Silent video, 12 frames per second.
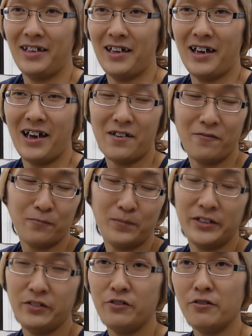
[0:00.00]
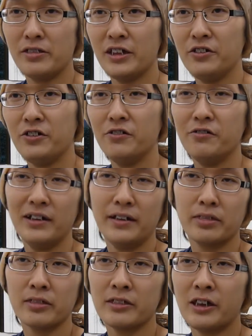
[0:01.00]
I've been using you and
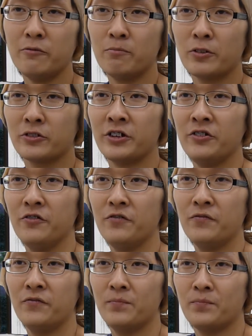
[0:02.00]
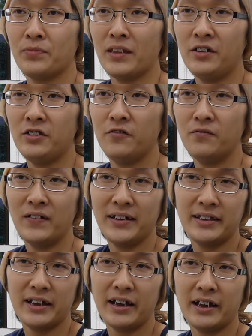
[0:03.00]
Sabertooth to find
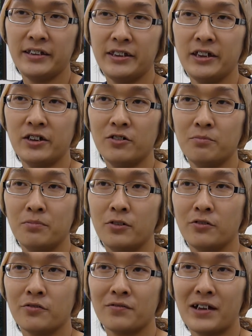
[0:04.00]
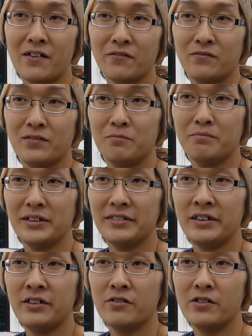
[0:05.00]
the ideal bone graft
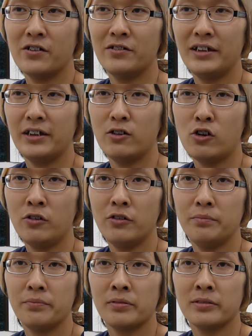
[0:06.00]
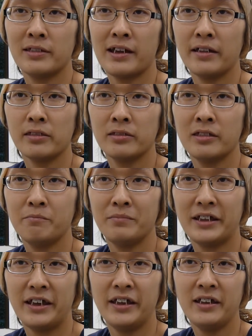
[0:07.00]
material in hopes that
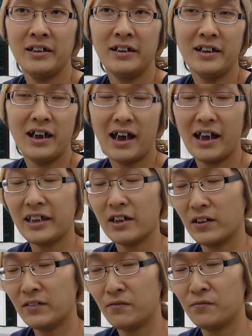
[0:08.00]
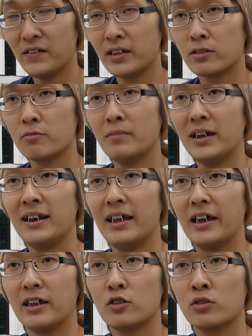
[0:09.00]
someday I can fix my
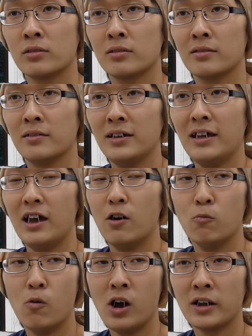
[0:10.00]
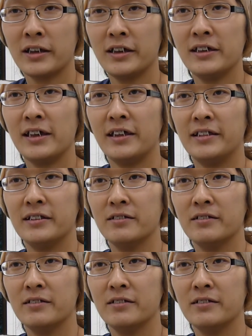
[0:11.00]
legs and walk again.